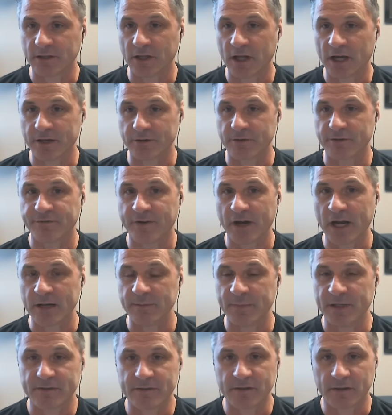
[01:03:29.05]
a lot of
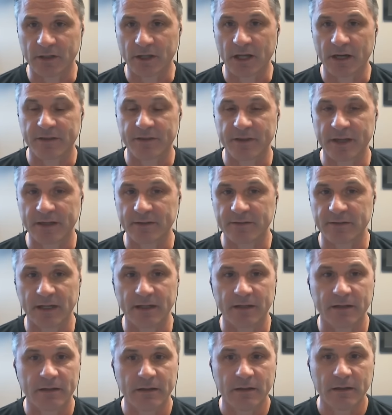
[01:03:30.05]
refinements and a lot of things that
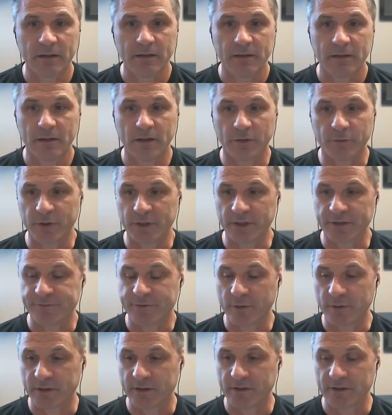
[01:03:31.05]
are really
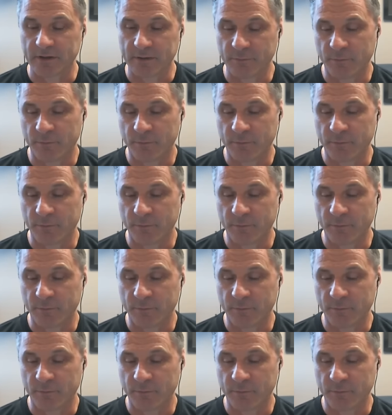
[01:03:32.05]
focused.